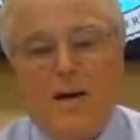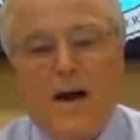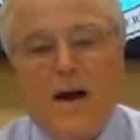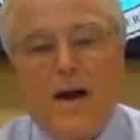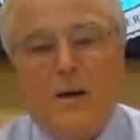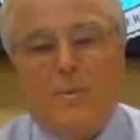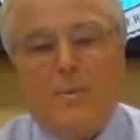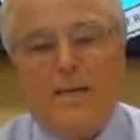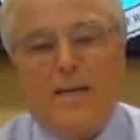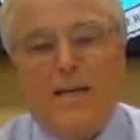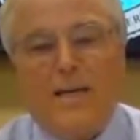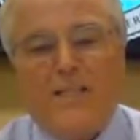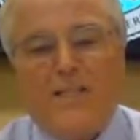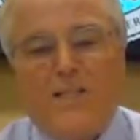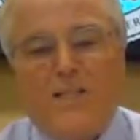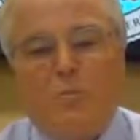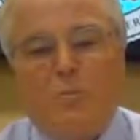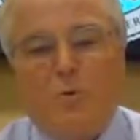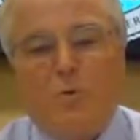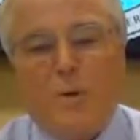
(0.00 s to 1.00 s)
that
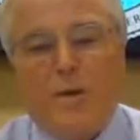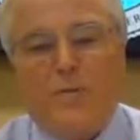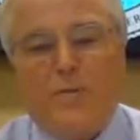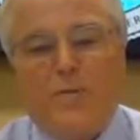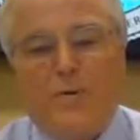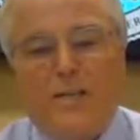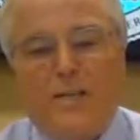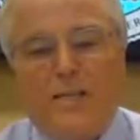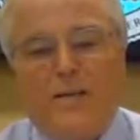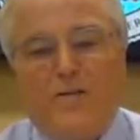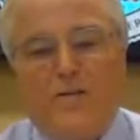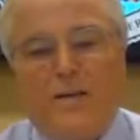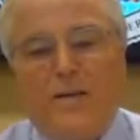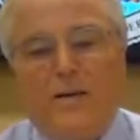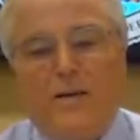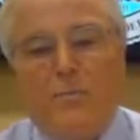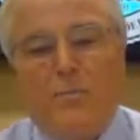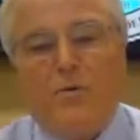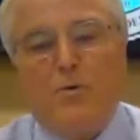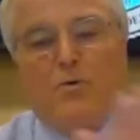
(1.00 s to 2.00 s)
obligation will be
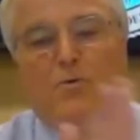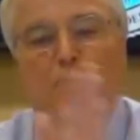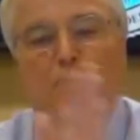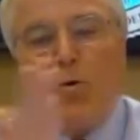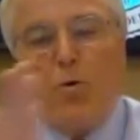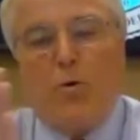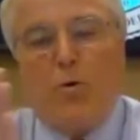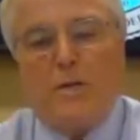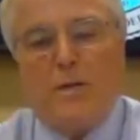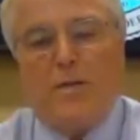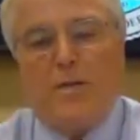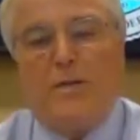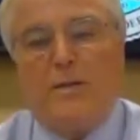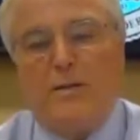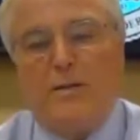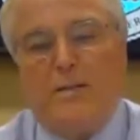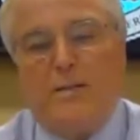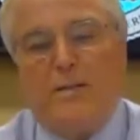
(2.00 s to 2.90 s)
forgiven and move forward